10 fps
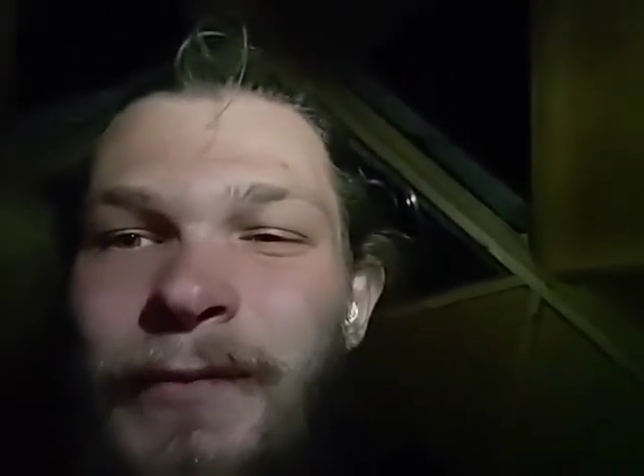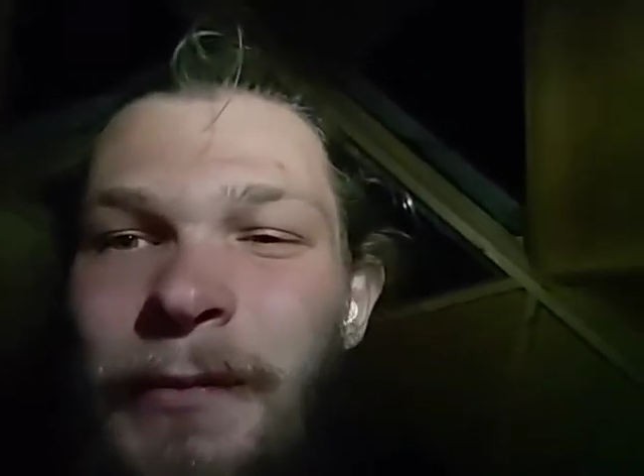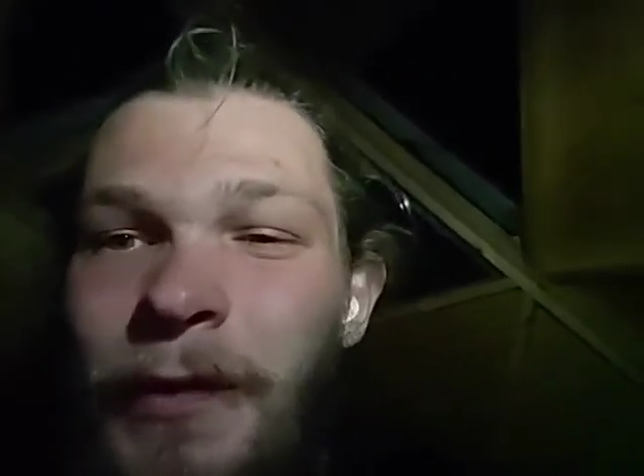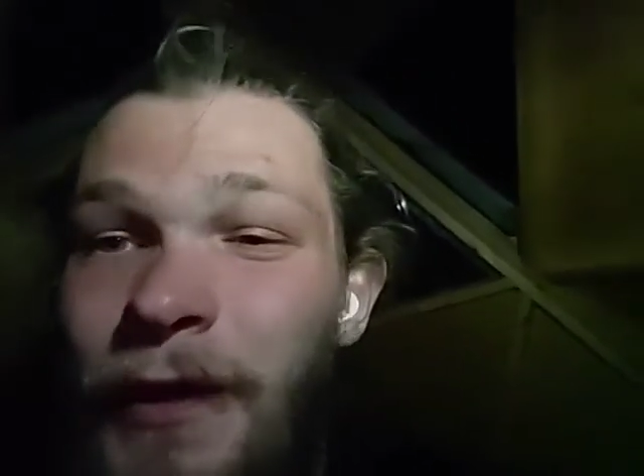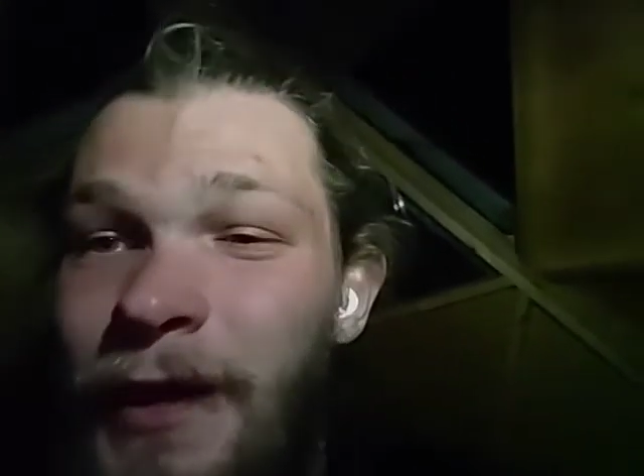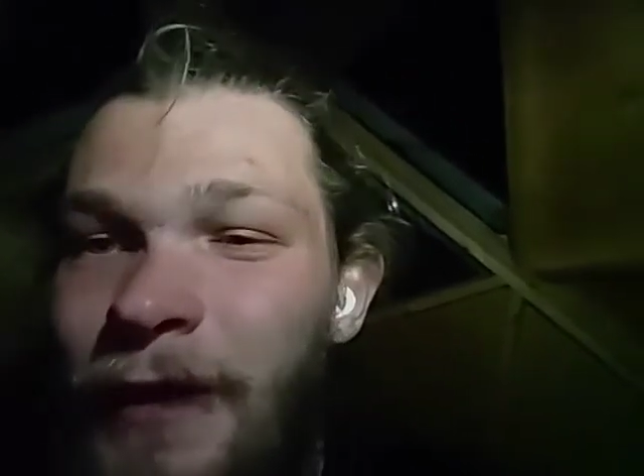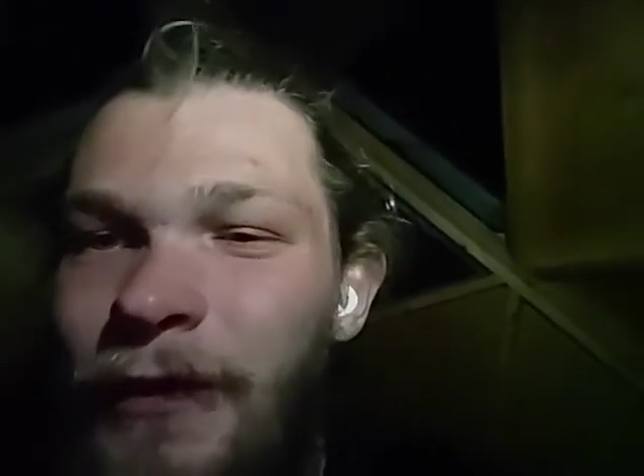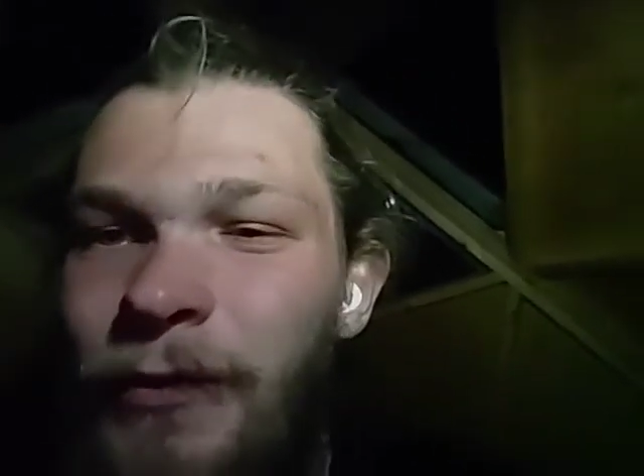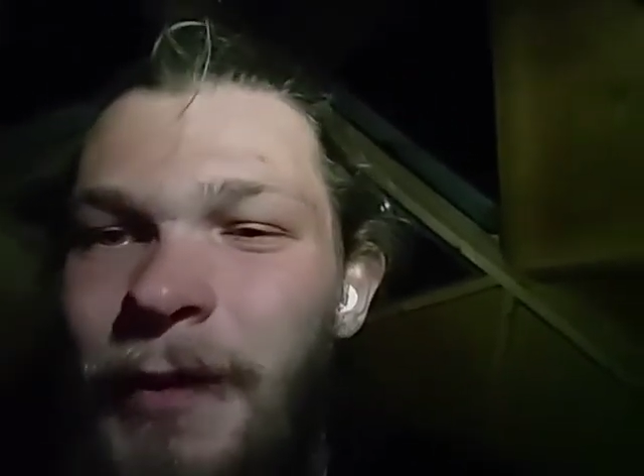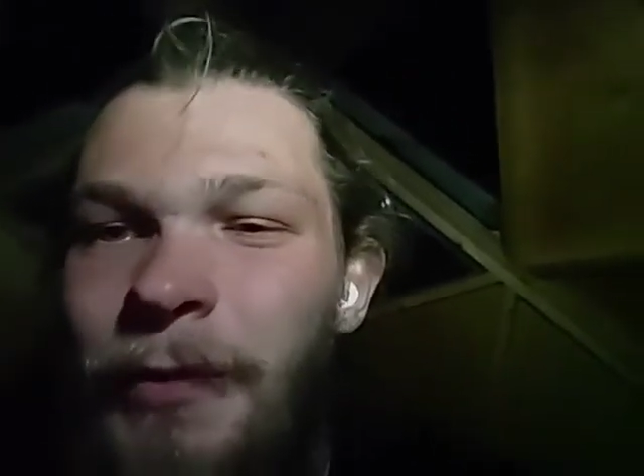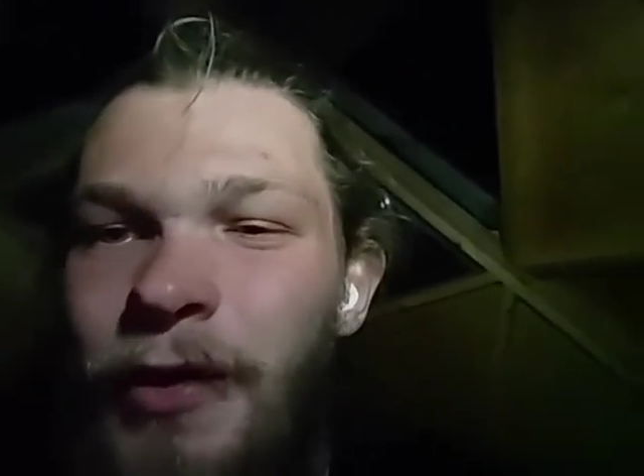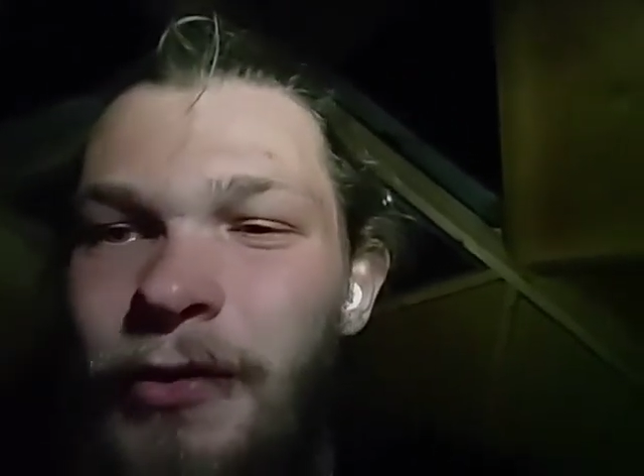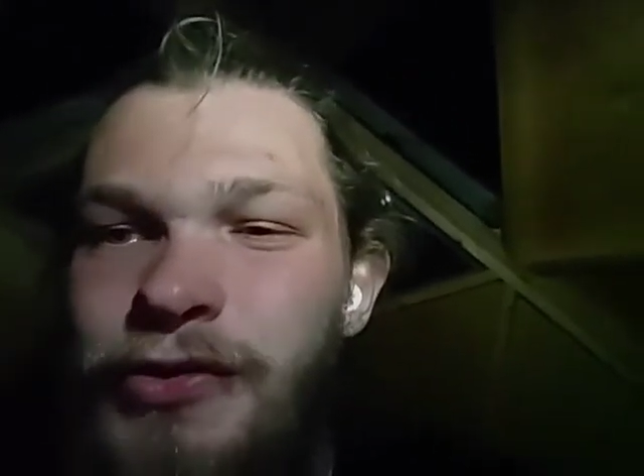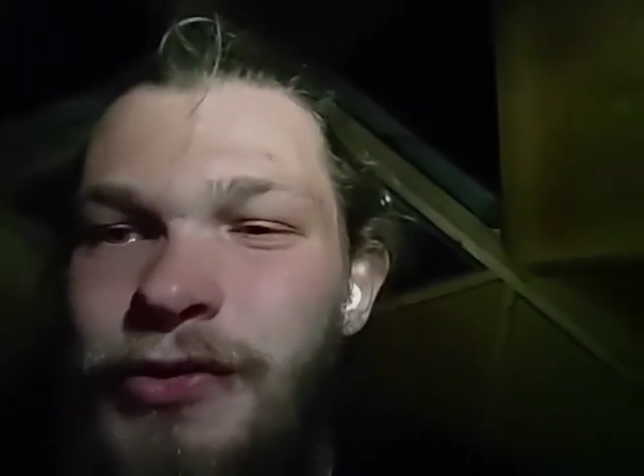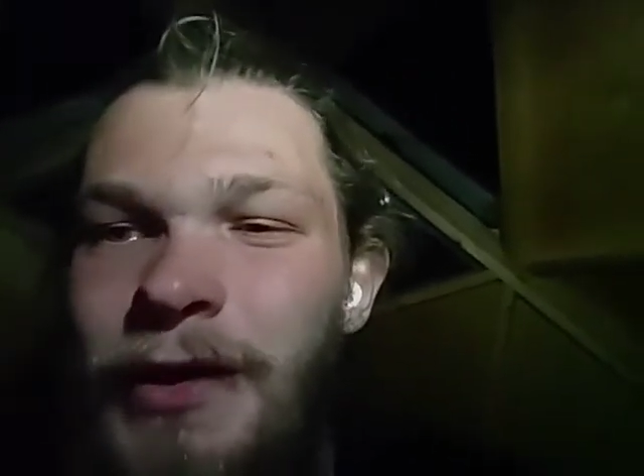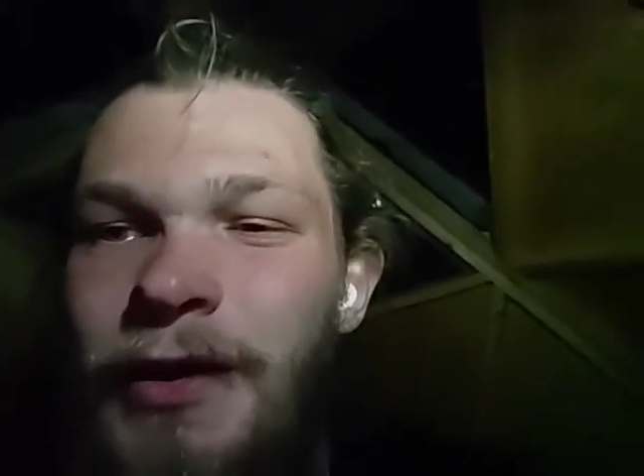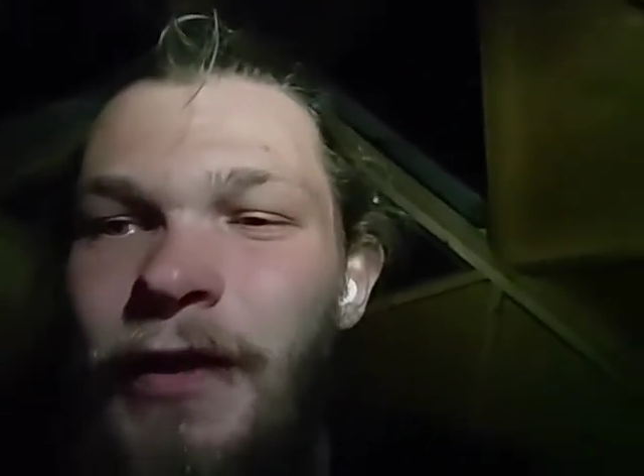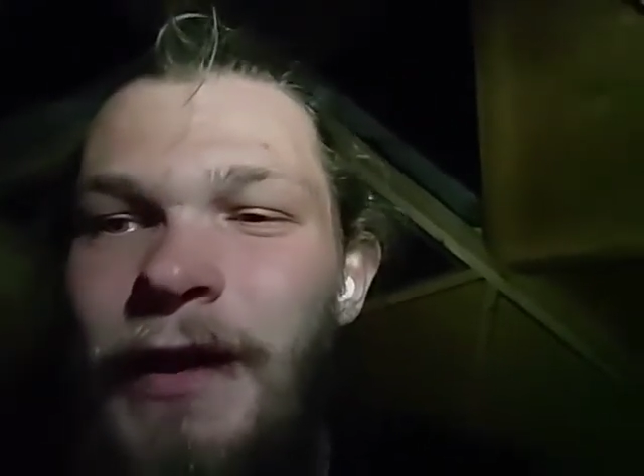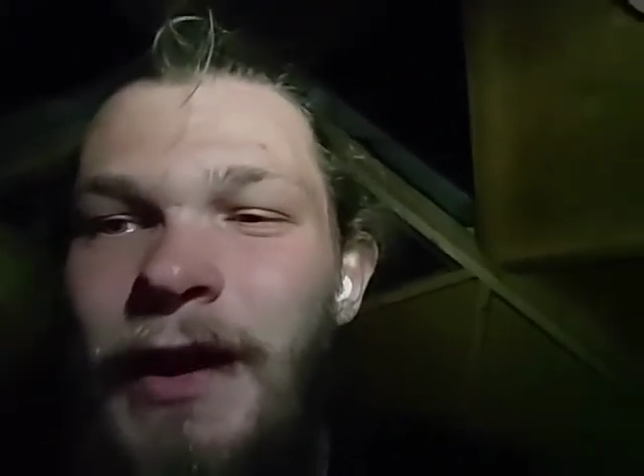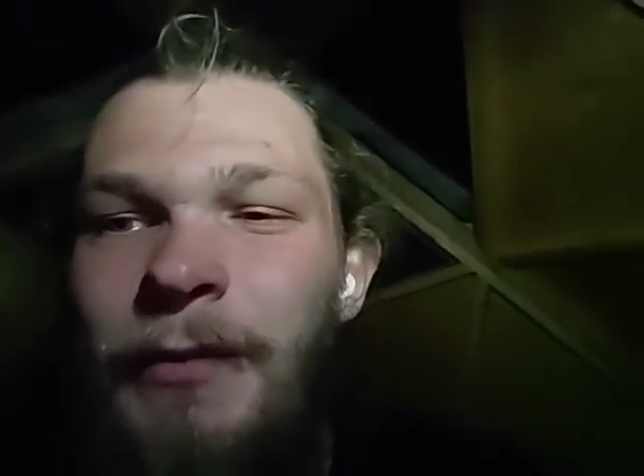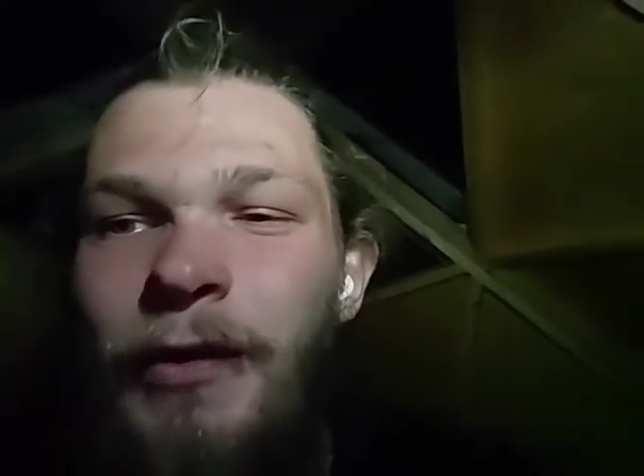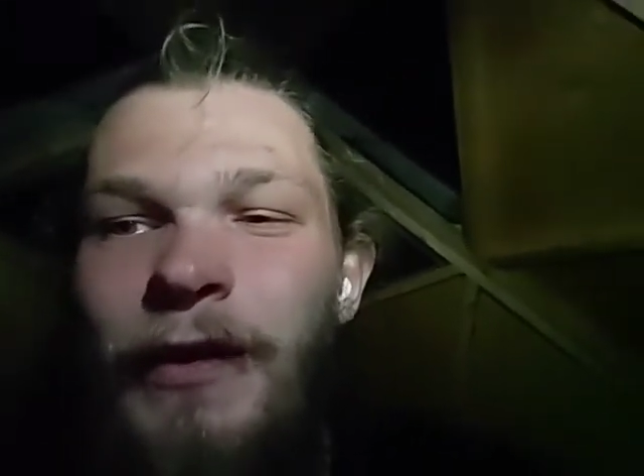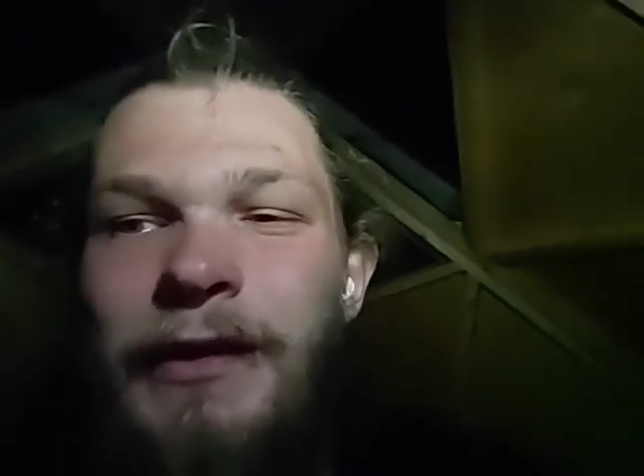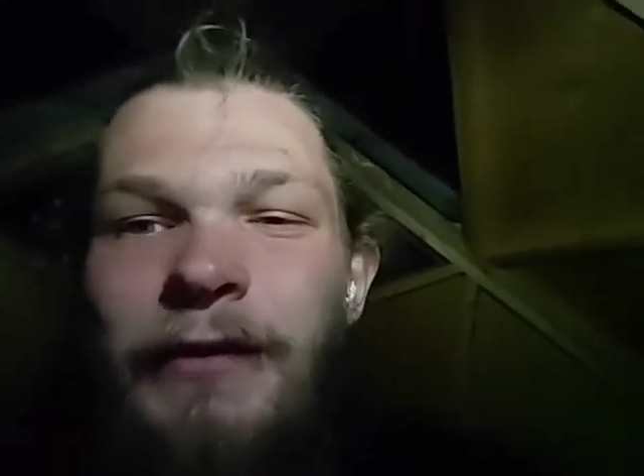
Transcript: But the nicest people go straight to the animal they